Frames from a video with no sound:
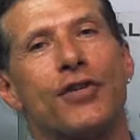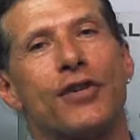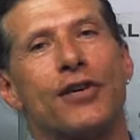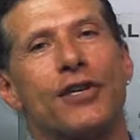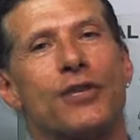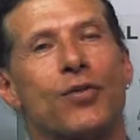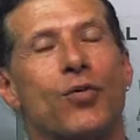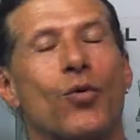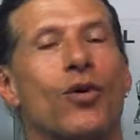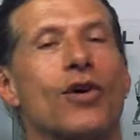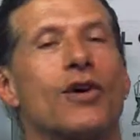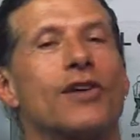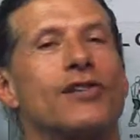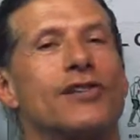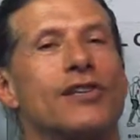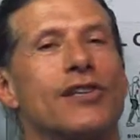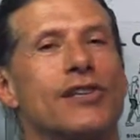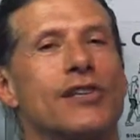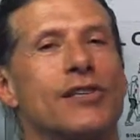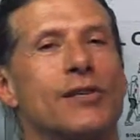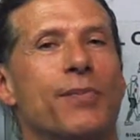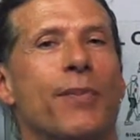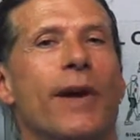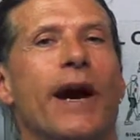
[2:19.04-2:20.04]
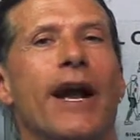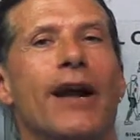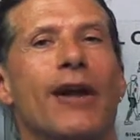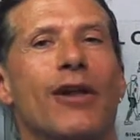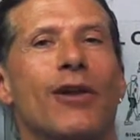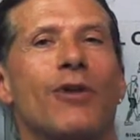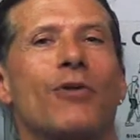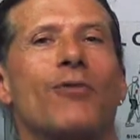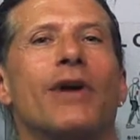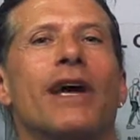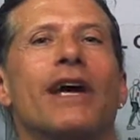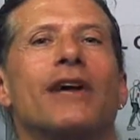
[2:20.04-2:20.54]
this works the spinal
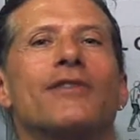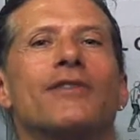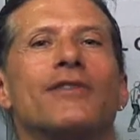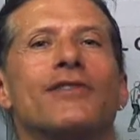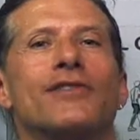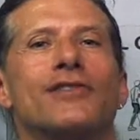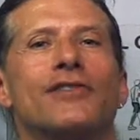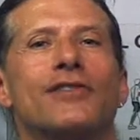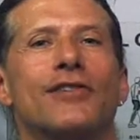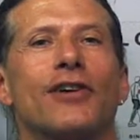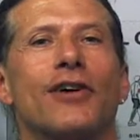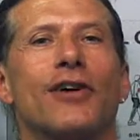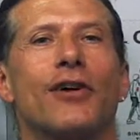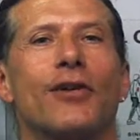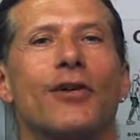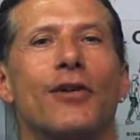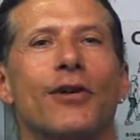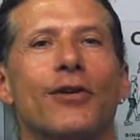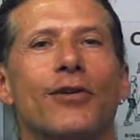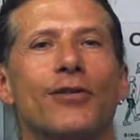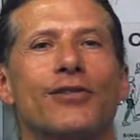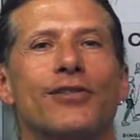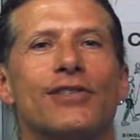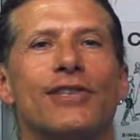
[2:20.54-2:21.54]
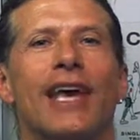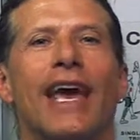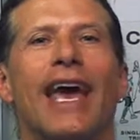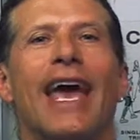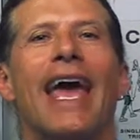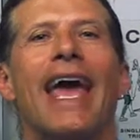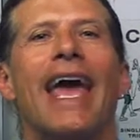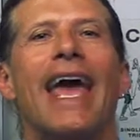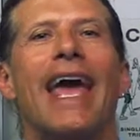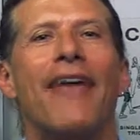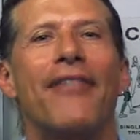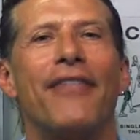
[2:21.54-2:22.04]
erectors, the glutes,
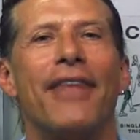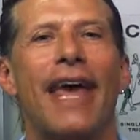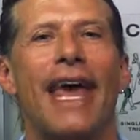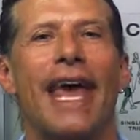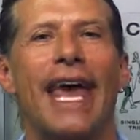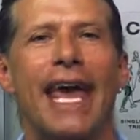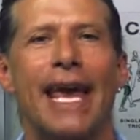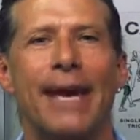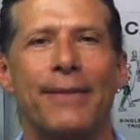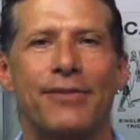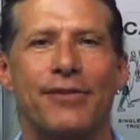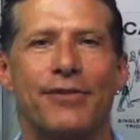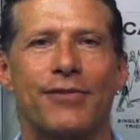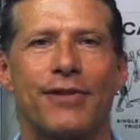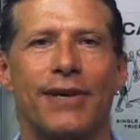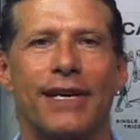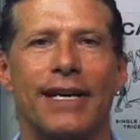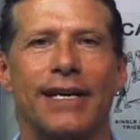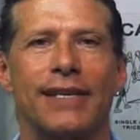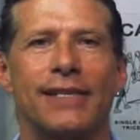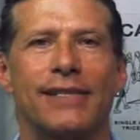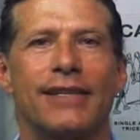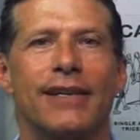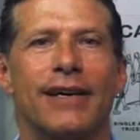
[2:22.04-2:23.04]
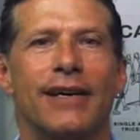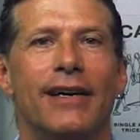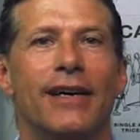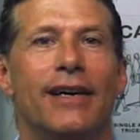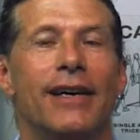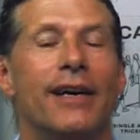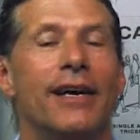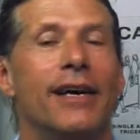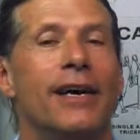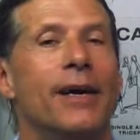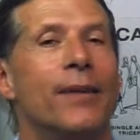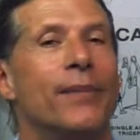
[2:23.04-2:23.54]
and the hamstrings,
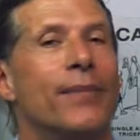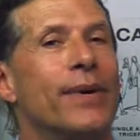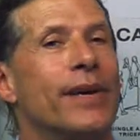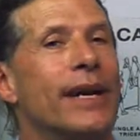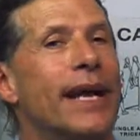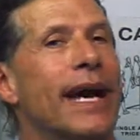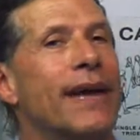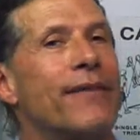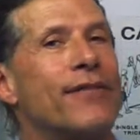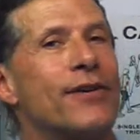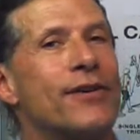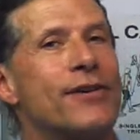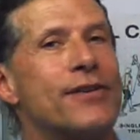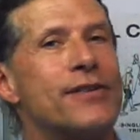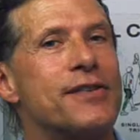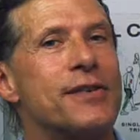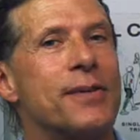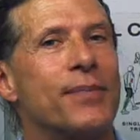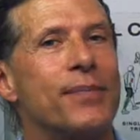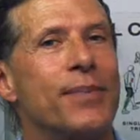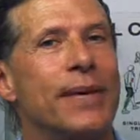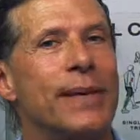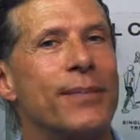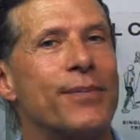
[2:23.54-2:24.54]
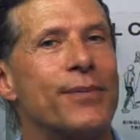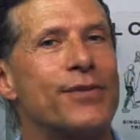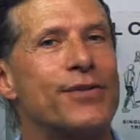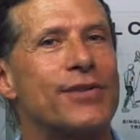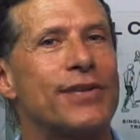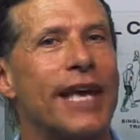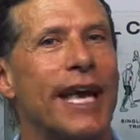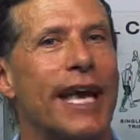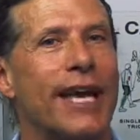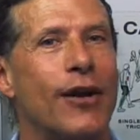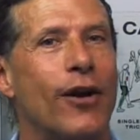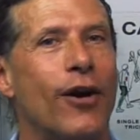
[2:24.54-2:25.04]
but I've heard some people
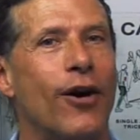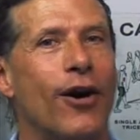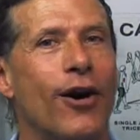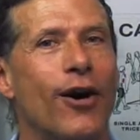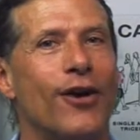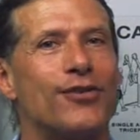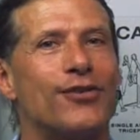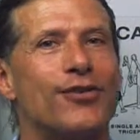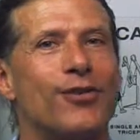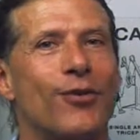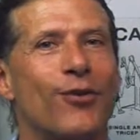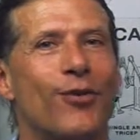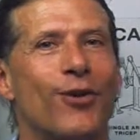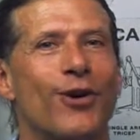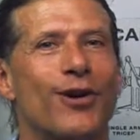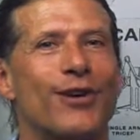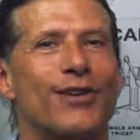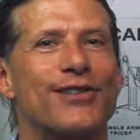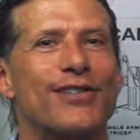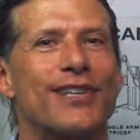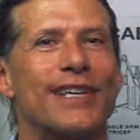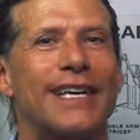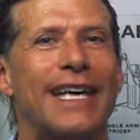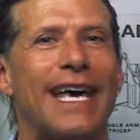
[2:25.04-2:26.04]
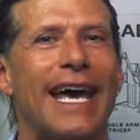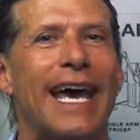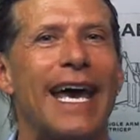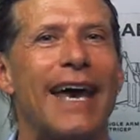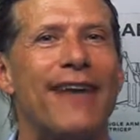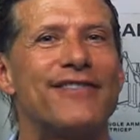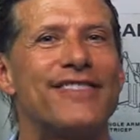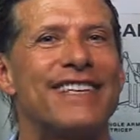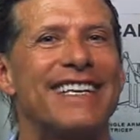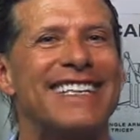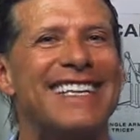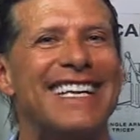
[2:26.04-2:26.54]
say it also works the
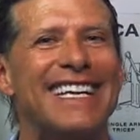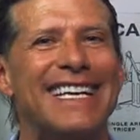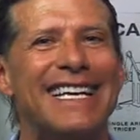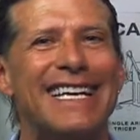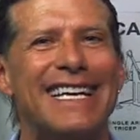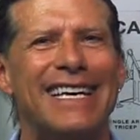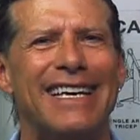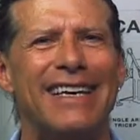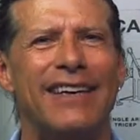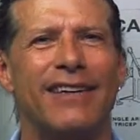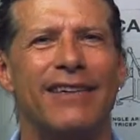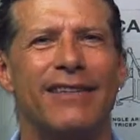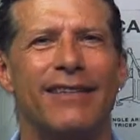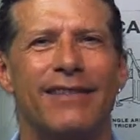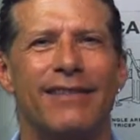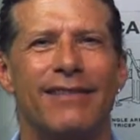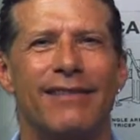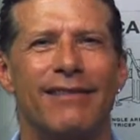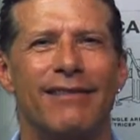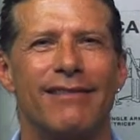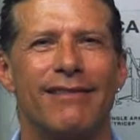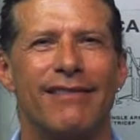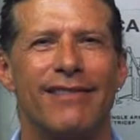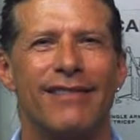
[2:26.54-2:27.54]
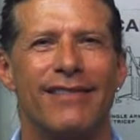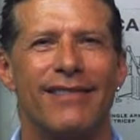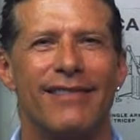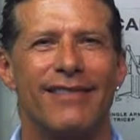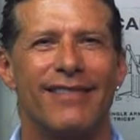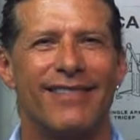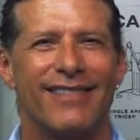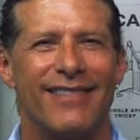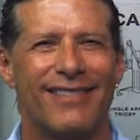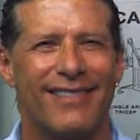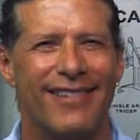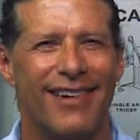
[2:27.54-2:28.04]
calves at the knee.
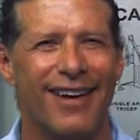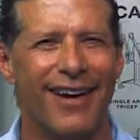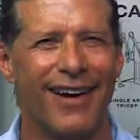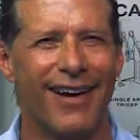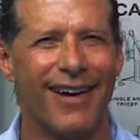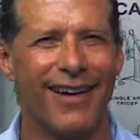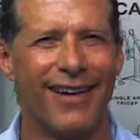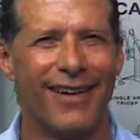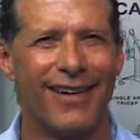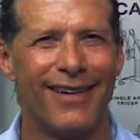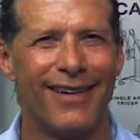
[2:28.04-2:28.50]
Huh?